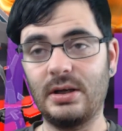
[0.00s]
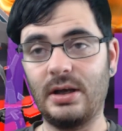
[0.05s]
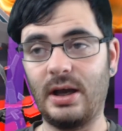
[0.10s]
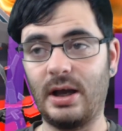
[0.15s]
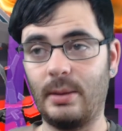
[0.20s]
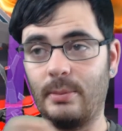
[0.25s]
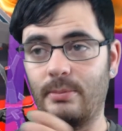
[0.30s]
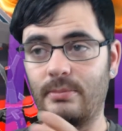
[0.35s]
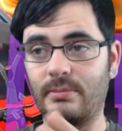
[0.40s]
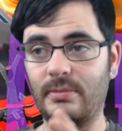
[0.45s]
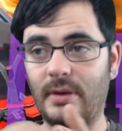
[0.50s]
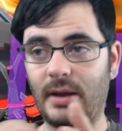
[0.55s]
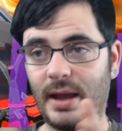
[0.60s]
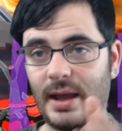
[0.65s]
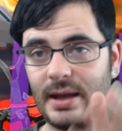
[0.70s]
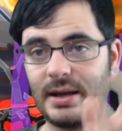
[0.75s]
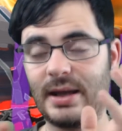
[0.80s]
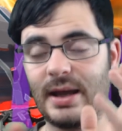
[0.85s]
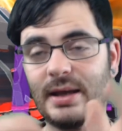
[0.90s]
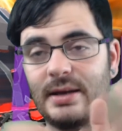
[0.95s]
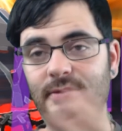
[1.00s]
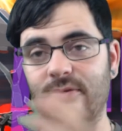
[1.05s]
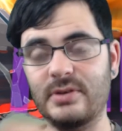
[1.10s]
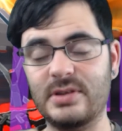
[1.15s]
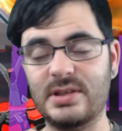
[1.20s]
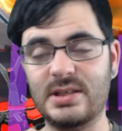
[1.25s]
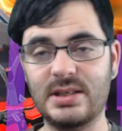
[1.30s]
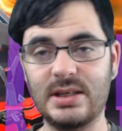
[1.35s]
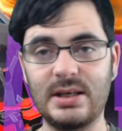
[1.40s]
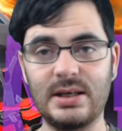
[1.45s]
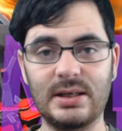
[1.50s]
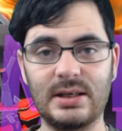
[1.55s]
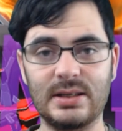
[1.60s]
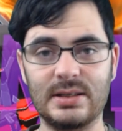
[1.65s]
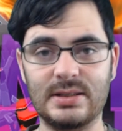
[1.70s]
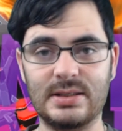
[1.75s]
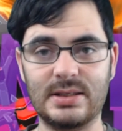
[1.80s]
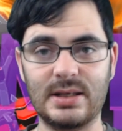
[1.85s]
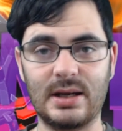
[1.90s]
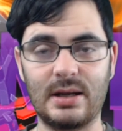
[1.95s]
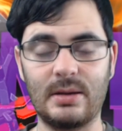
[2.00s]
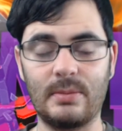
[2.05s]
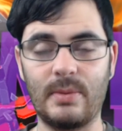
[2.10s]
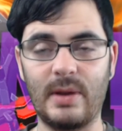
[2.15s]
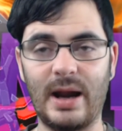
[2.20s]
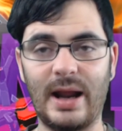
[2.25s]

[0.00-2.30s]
had a kind of a scenic setup,